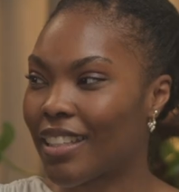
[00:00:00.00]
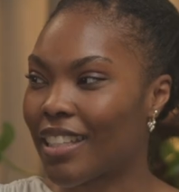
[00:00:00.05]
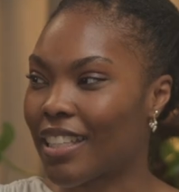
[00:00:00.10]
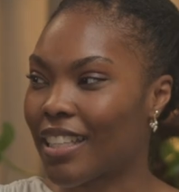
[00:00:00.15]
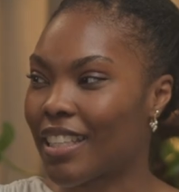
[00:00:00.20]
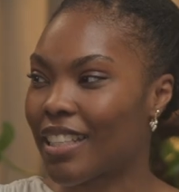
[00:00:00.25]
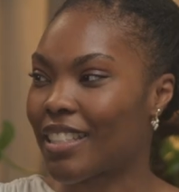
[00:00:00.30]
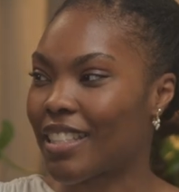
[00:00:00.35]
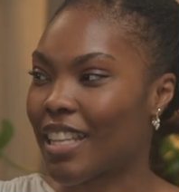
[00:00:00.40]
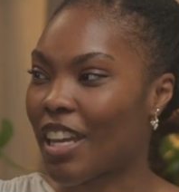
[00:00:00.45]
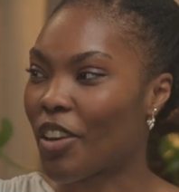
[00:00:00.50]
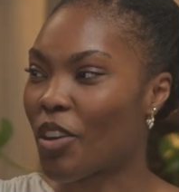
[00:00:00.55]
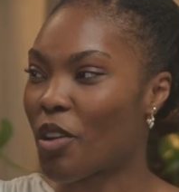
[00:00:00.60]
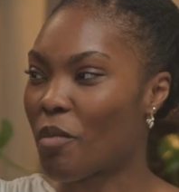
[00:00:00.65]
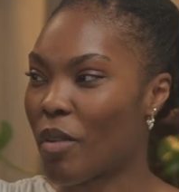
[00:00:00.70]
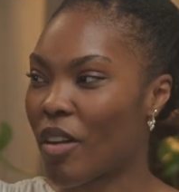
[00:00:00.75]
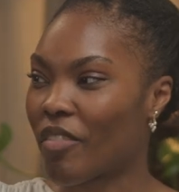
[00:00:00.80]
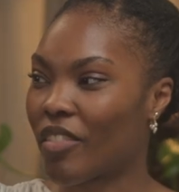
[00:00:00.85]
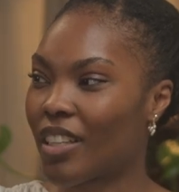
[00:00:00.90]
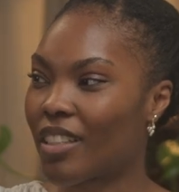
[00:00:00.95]
the years that are
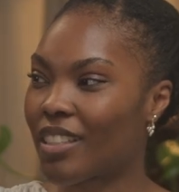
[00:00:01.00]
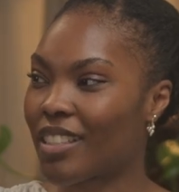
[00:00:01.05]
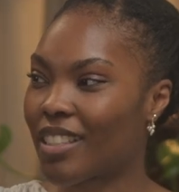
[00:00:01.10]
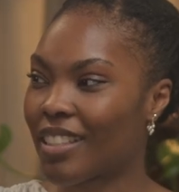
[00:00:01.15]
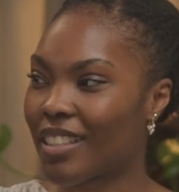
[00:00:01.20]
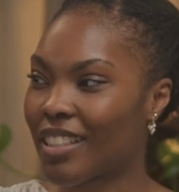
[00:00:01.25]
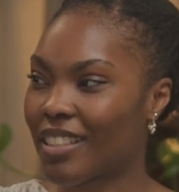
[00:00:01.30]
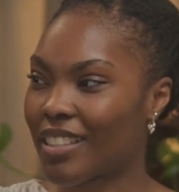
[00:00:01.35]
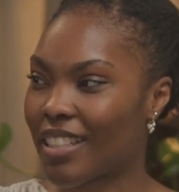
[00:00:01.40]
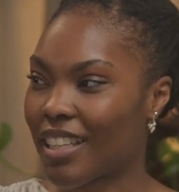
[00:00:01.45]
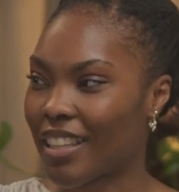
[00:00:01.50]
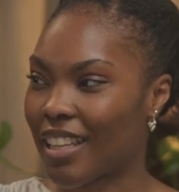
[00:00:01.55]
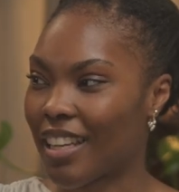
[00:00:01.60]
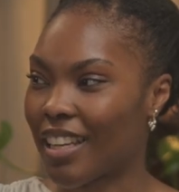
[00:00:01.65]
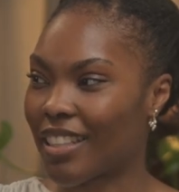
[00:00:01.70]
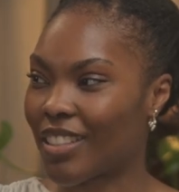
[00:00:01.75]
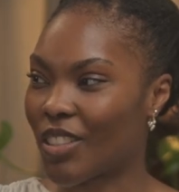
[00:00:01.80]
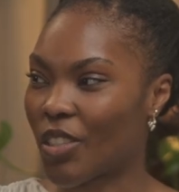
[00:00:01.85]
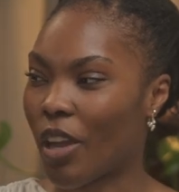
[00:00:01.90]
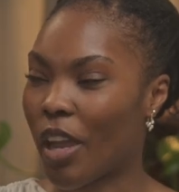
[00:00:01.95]
above us and things like
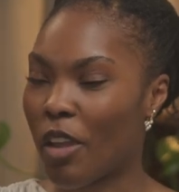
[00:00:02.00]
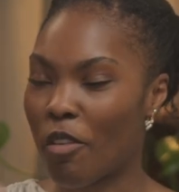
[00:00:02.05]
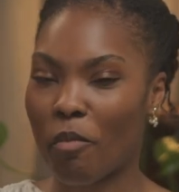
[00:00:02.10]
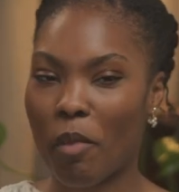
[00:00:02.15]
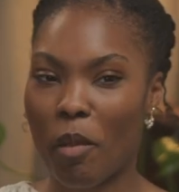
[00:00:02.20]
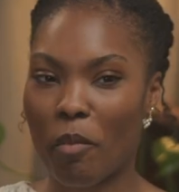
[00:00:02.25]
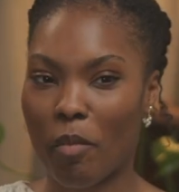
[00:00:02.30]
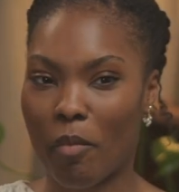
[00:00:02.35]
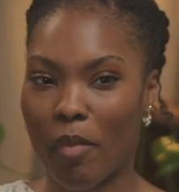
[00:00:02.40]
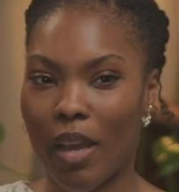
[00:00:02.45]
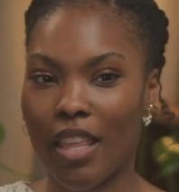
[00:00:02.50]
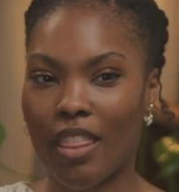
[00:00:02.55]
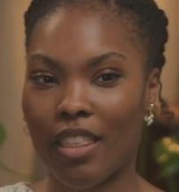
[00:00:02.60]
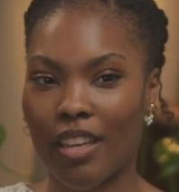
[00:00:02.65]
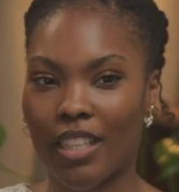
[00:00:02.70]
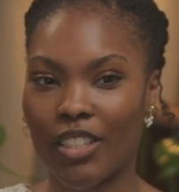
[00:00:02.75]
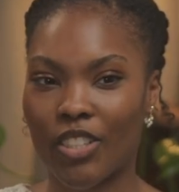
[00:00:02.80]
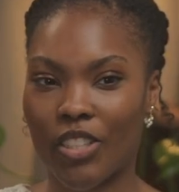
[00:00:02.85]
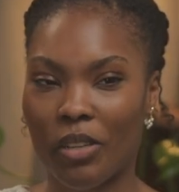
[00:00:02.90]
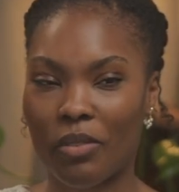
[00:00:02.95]
that. So I remember my
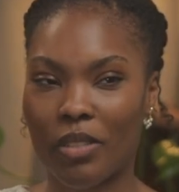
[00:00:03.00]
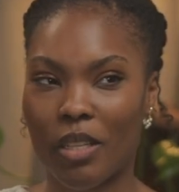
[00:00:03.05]
third year.